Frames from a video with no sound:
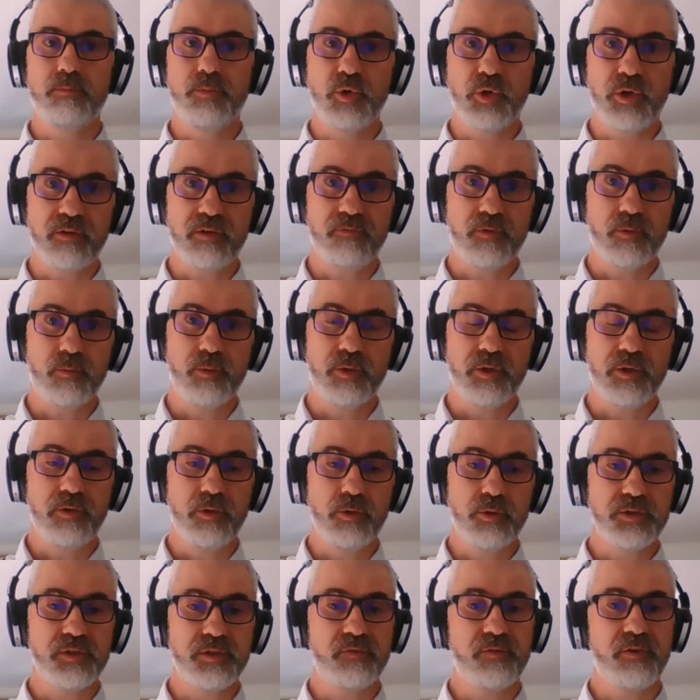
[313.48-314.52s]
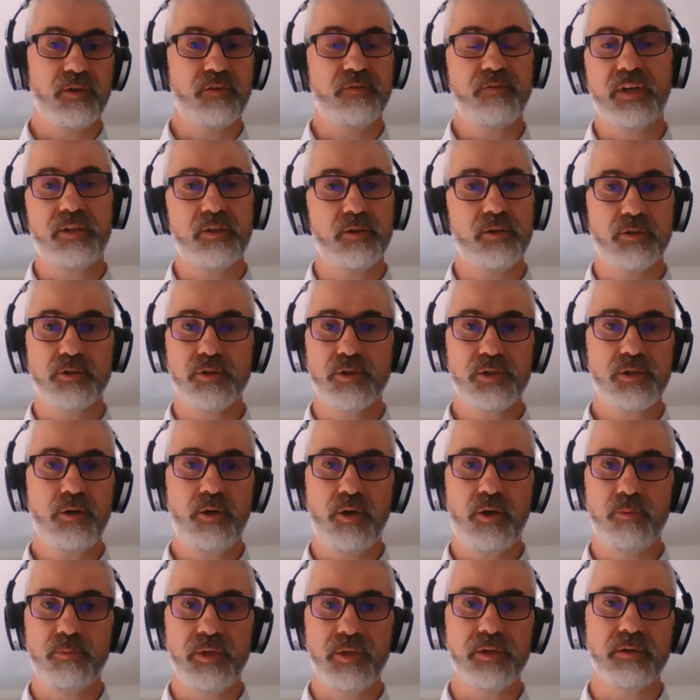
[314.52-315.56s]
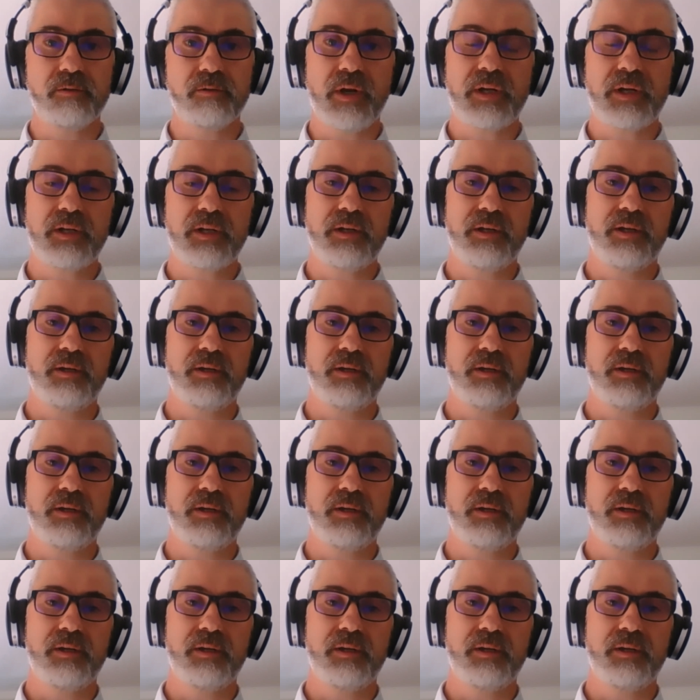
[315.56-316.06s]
book in for one of those if you're affected, or just call me directly.